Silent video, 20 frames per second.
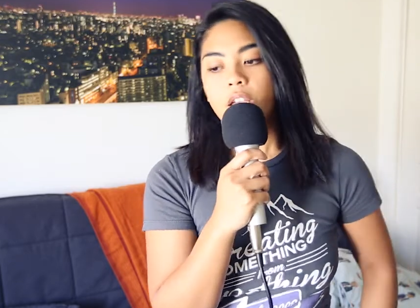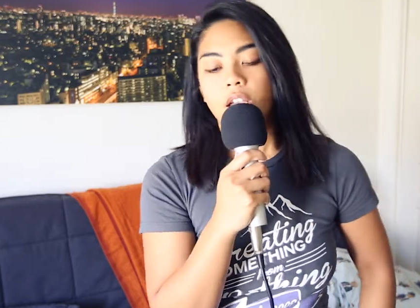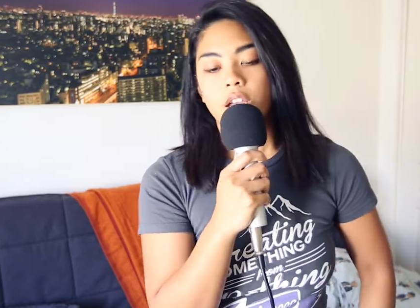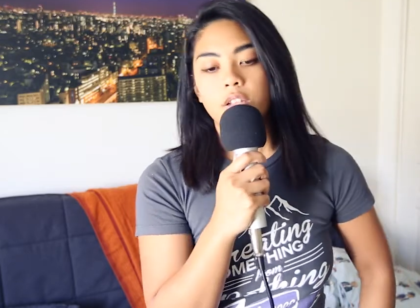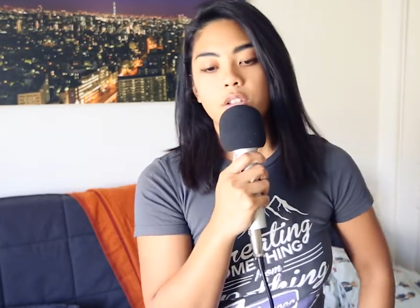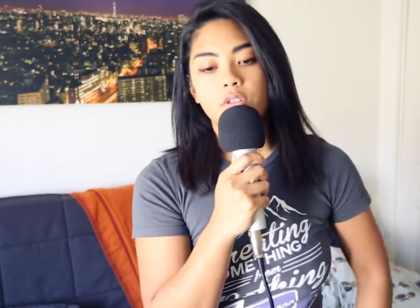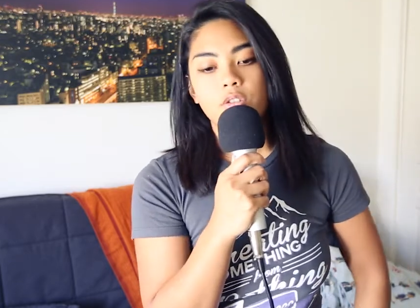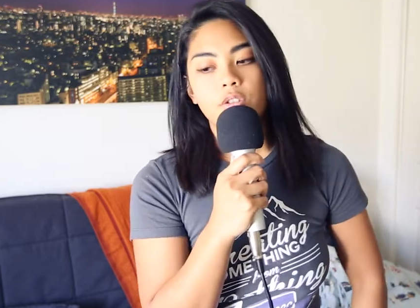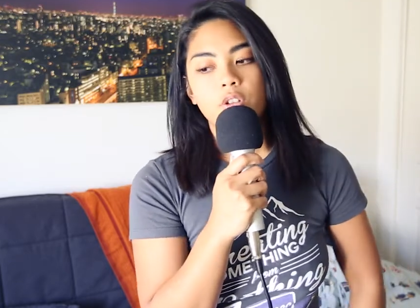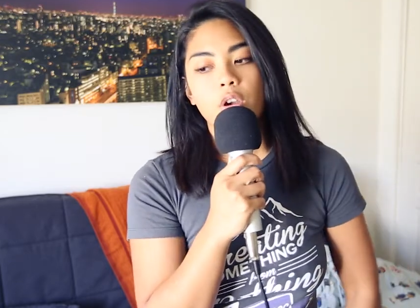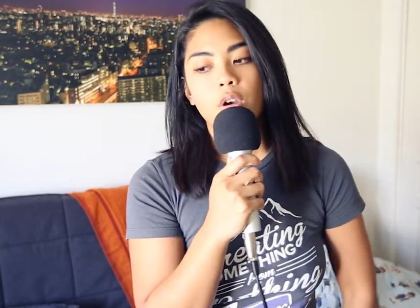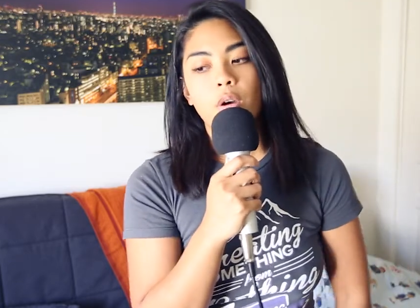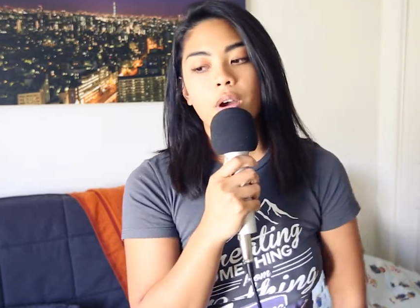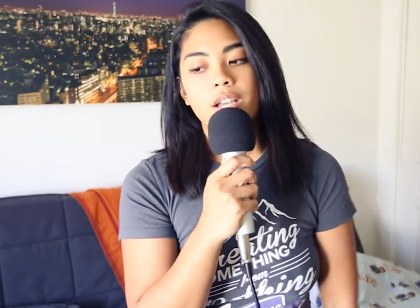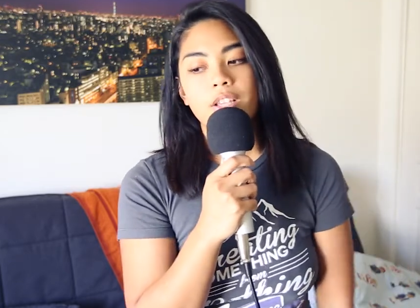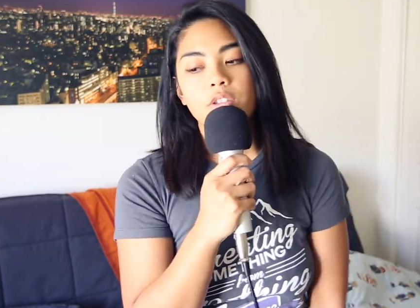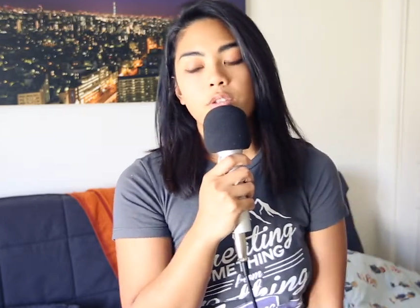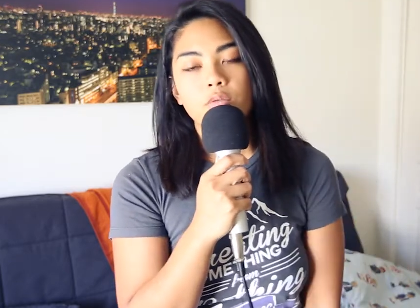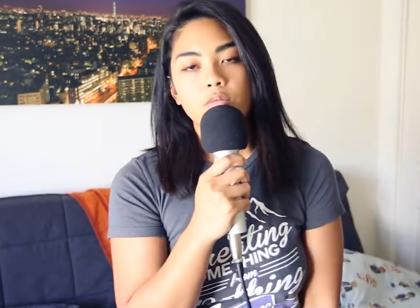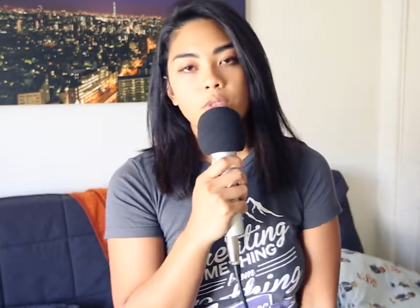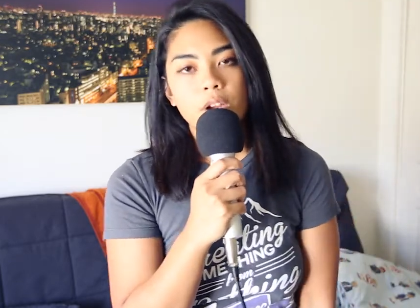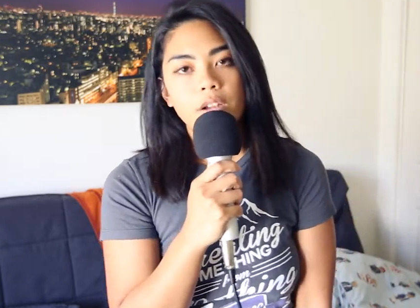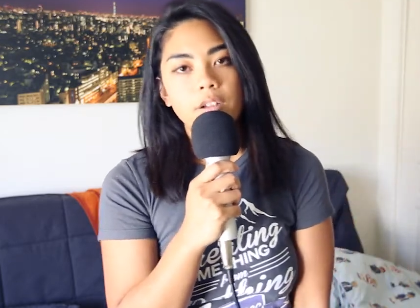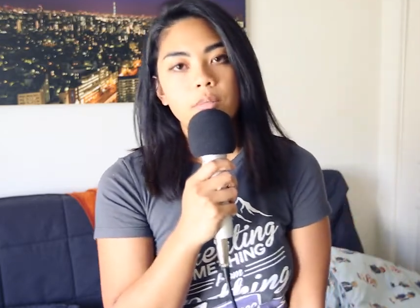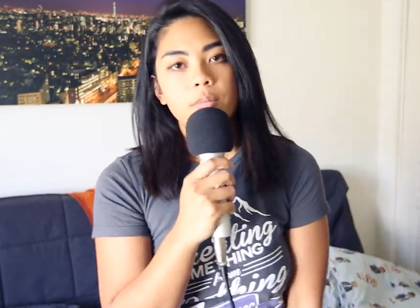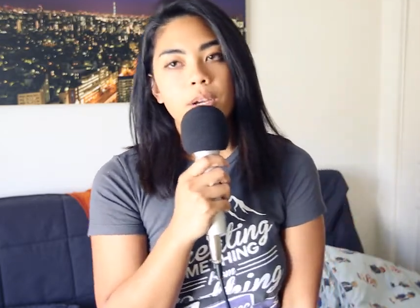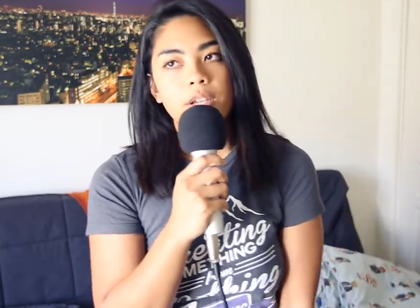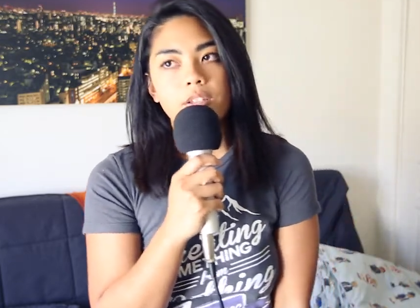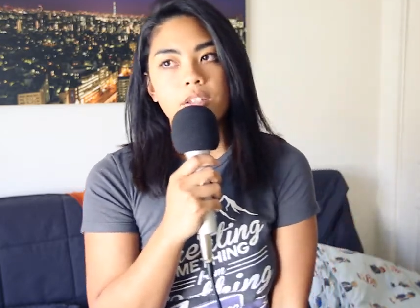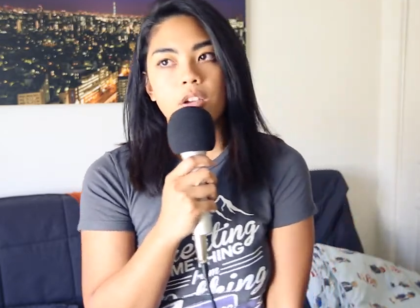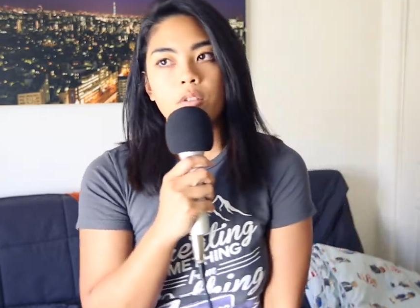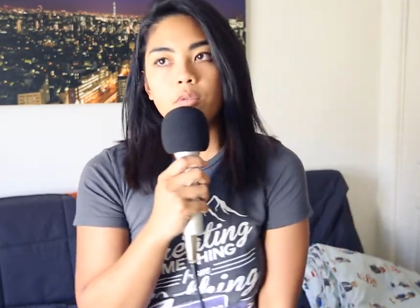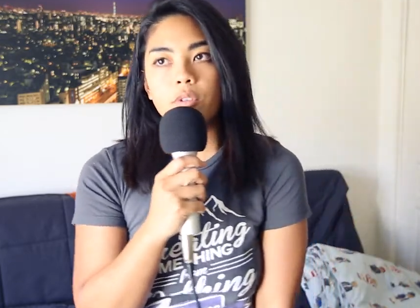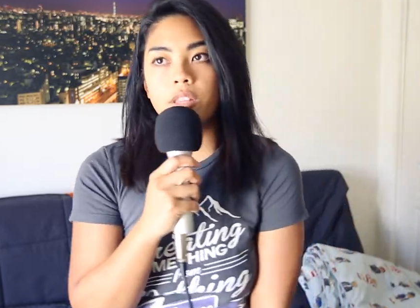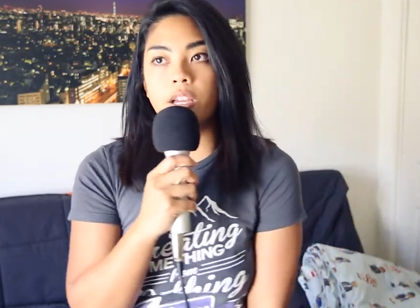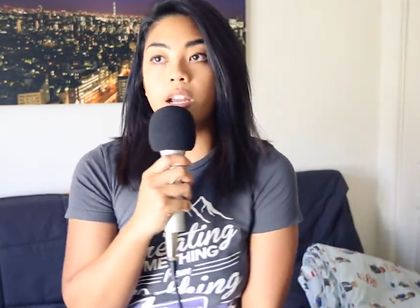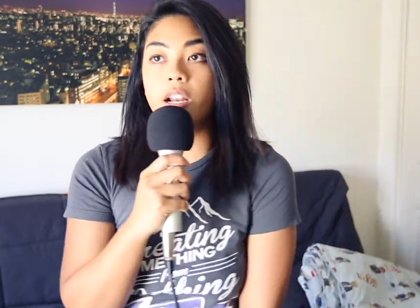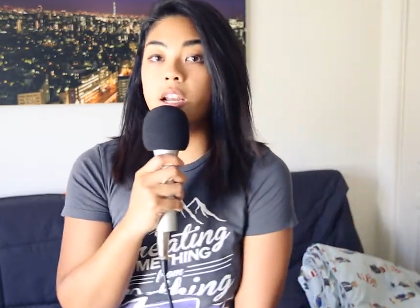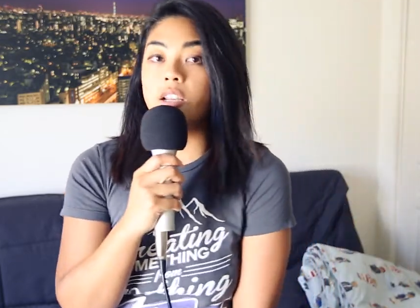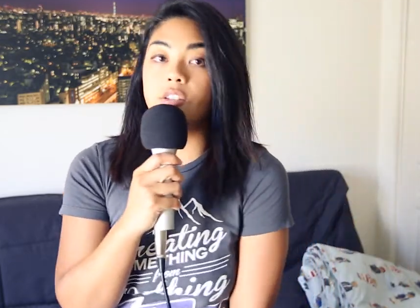And so I surrounded myself
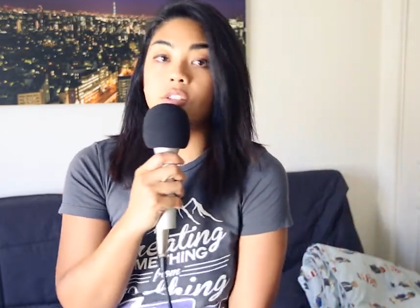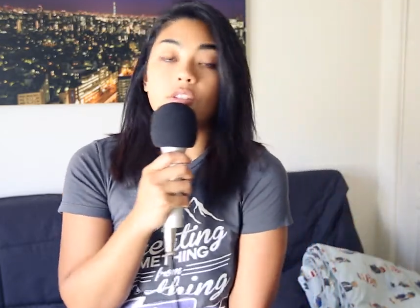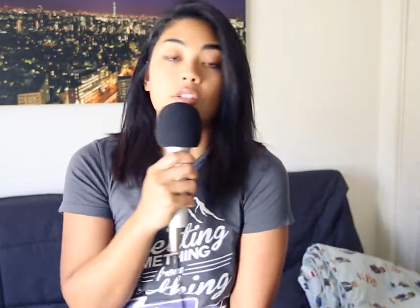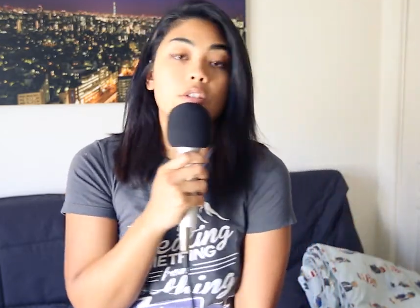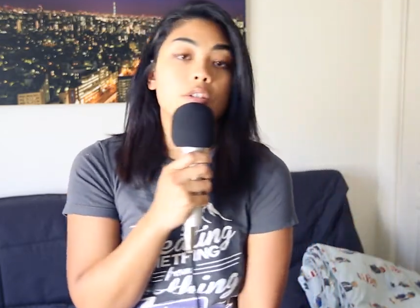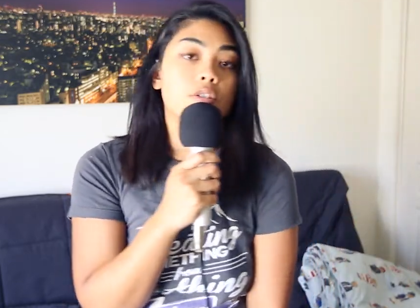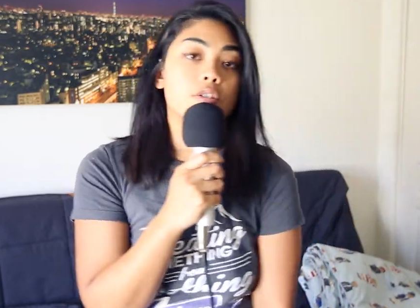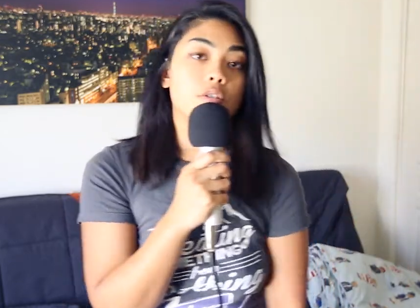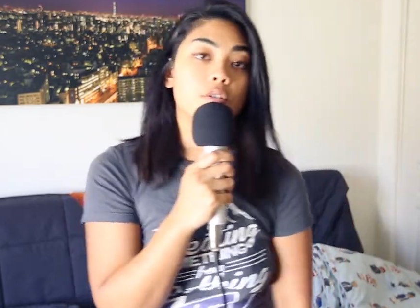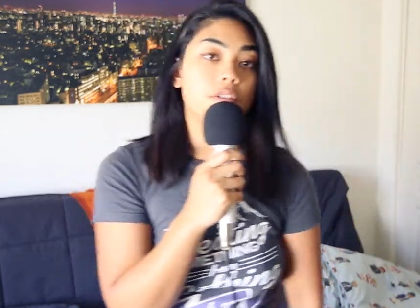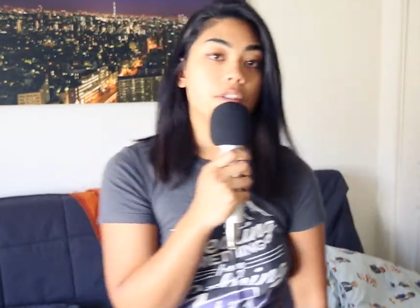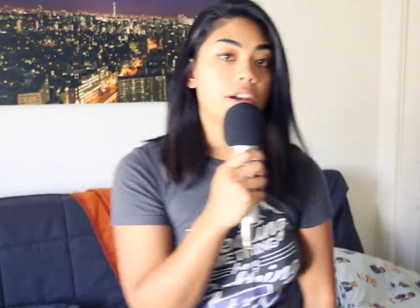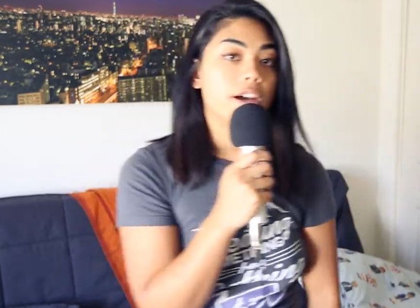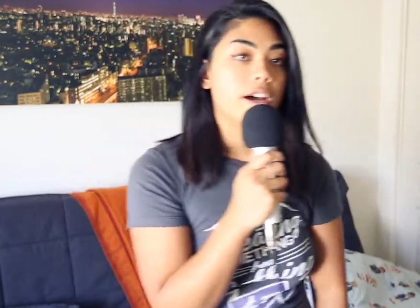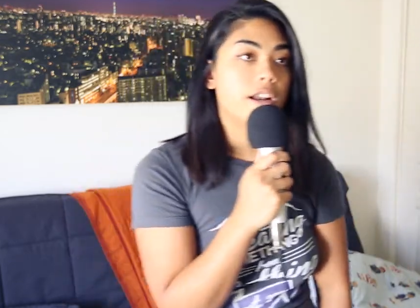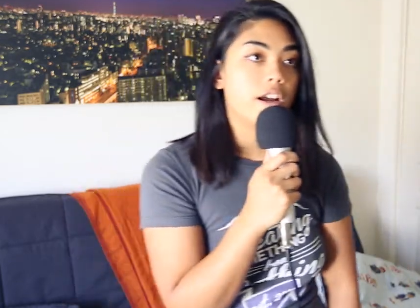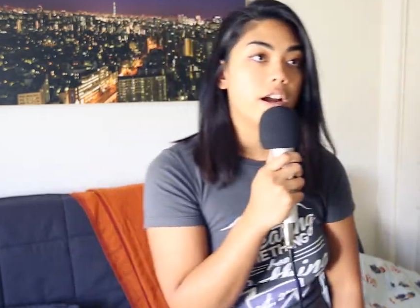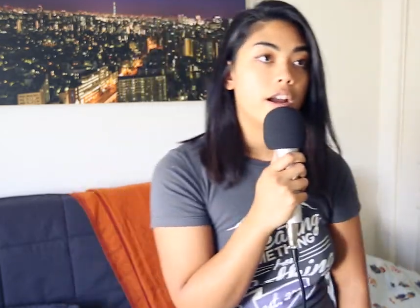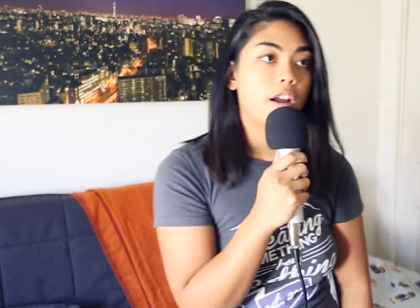with that. I still do that.